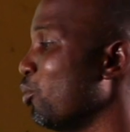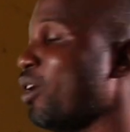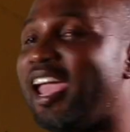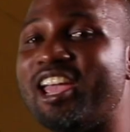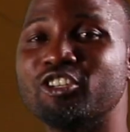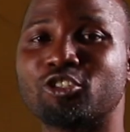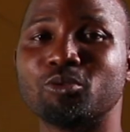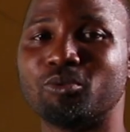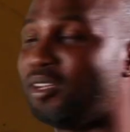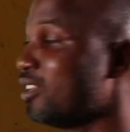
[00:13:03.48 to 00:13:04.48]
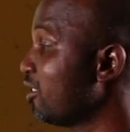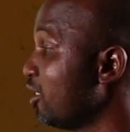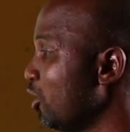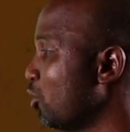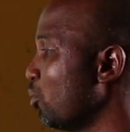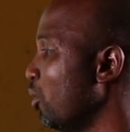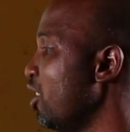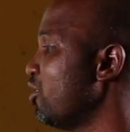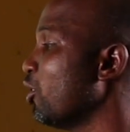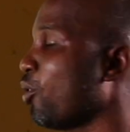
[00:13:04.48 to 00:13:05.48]
to N2, C2
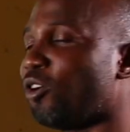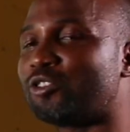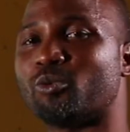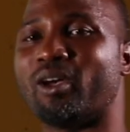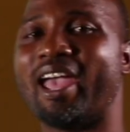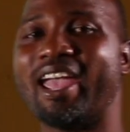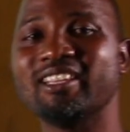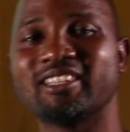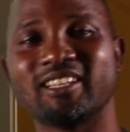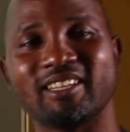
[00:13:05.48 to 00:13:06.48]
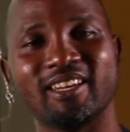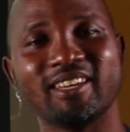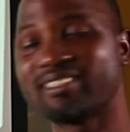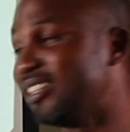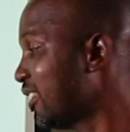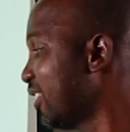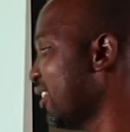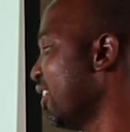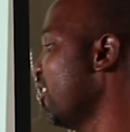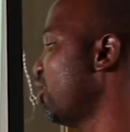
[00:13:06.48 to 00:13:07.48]
is equal to N3,
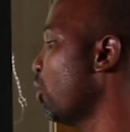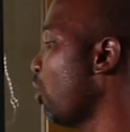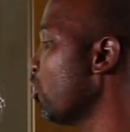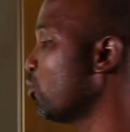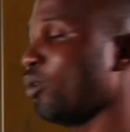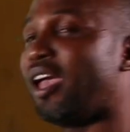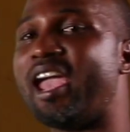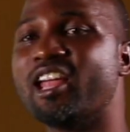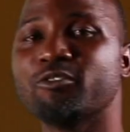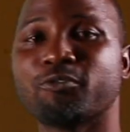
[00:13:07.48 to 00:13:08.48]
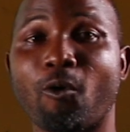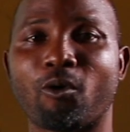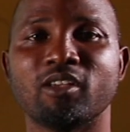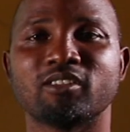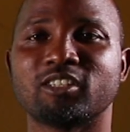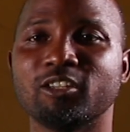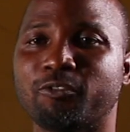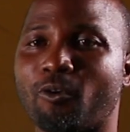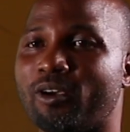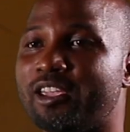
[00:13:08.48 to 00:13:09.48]
C3 is equals to N4,
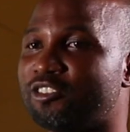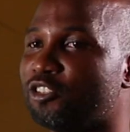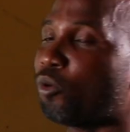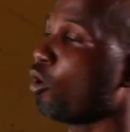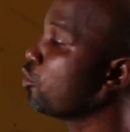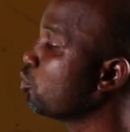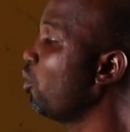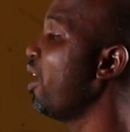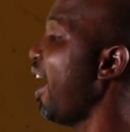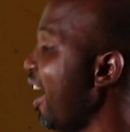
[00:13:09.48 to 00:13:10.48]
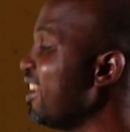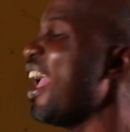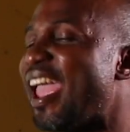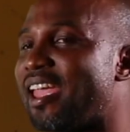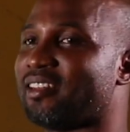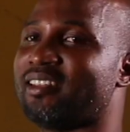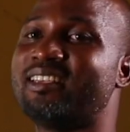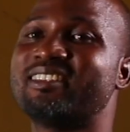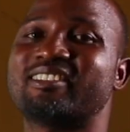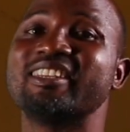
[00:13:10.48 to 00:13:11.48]
C4 is equals to
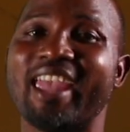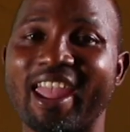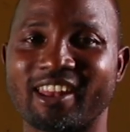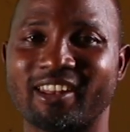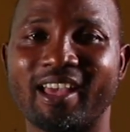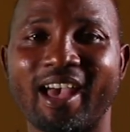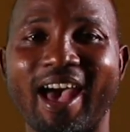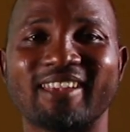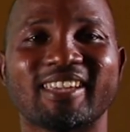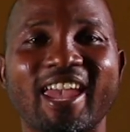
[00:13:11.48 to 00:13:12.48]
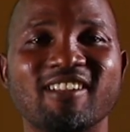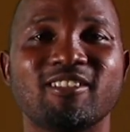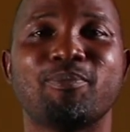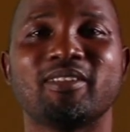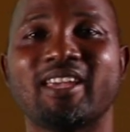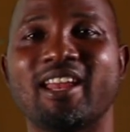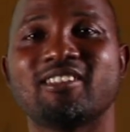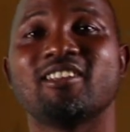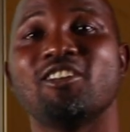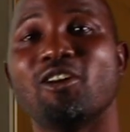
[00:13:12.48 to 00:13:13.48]
NN, Cn, as N
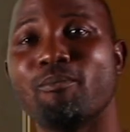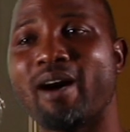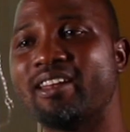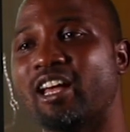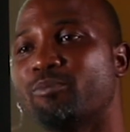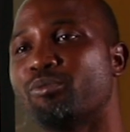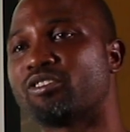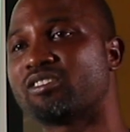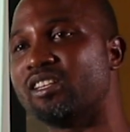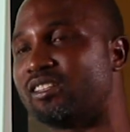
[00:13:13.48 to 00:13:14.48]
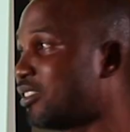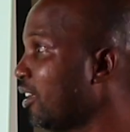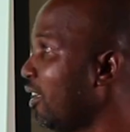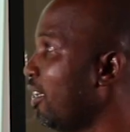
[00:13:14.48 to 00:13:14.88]
represents the number that proceeds.